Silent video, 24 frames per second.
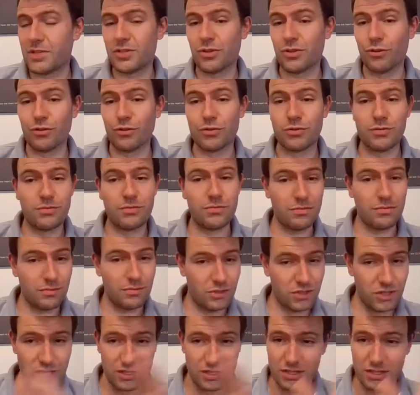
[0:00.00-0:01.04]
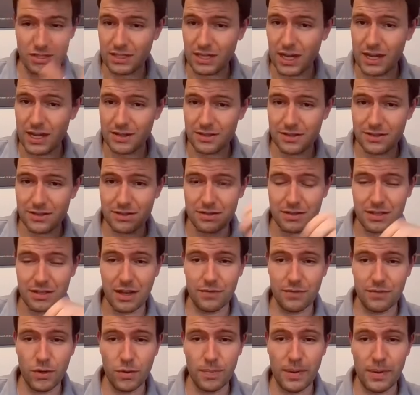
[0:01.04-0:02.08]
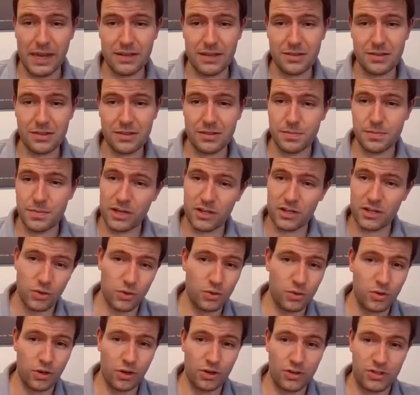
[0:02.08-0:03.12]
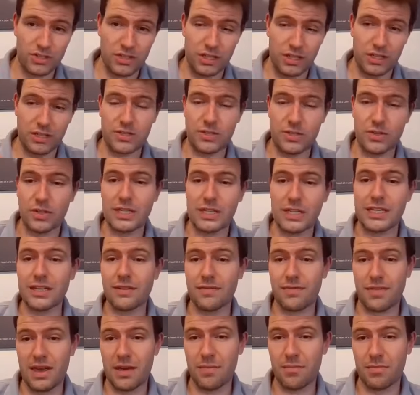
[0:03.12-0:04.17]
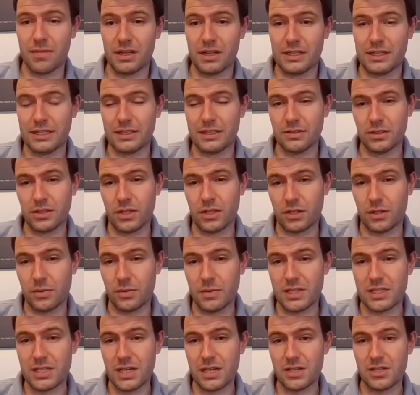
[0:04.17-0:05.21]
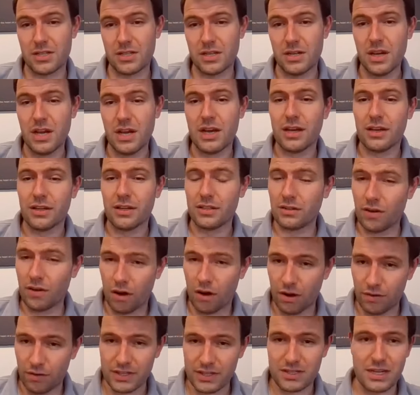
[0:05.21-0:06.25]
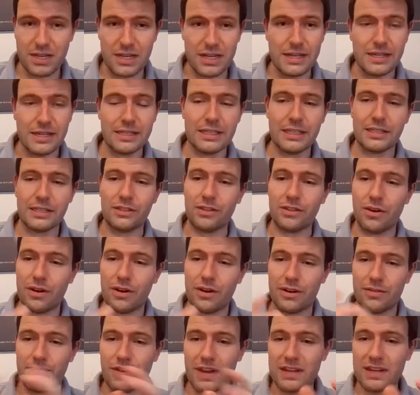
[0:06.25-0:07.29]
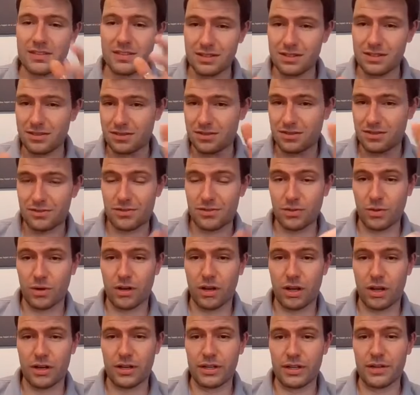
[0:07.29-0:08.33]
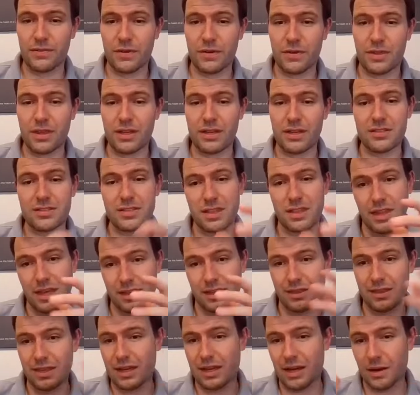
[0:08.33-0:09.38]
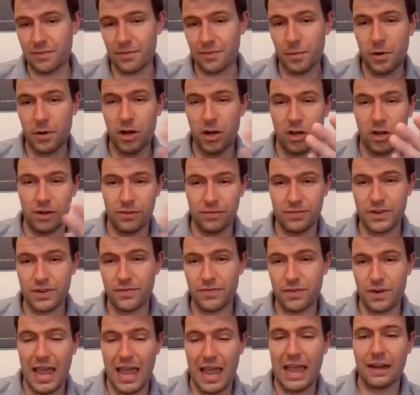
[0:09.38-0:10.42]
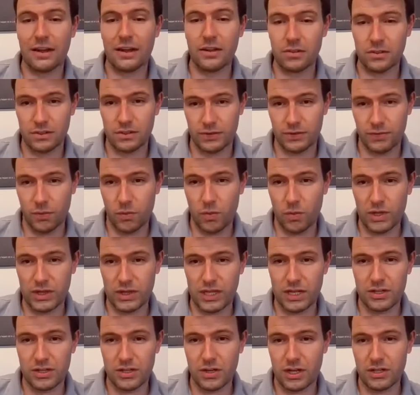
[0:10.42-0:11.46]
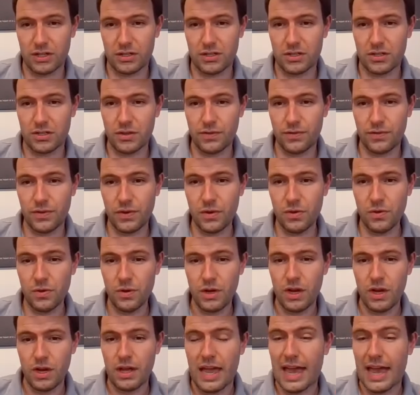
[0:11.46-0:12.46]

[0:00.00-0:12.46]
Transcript: So just in case, cover your bases, make sure you go see an attorney, give them the legal documentation. Obviously, you know, investors do a lot of different things and they come from a lot of different angles for what they're trying to do for you.